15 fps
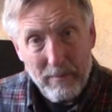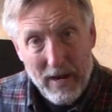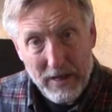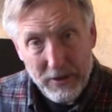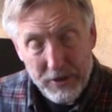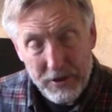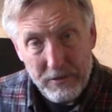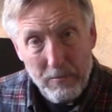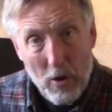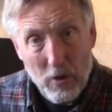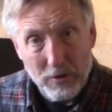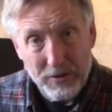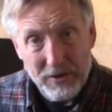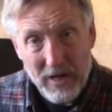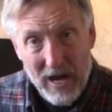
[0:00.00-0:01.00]
by its
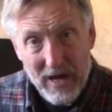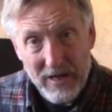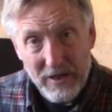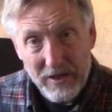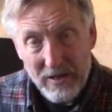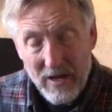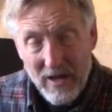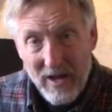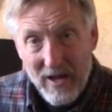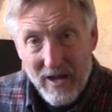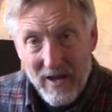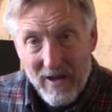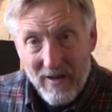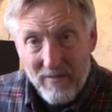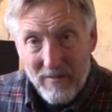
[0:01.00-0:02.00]
small size.
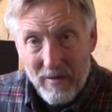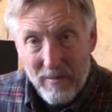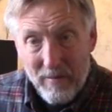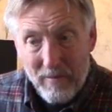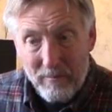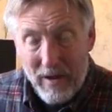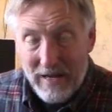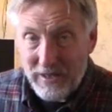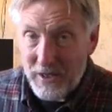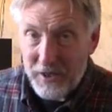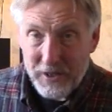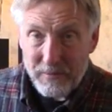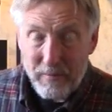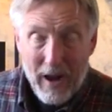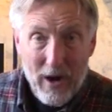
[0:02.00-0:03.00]
Man, this
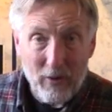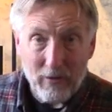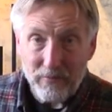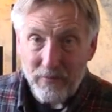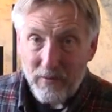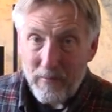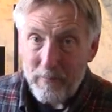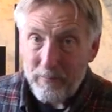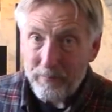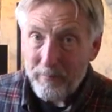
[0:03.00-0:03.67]
is powerful.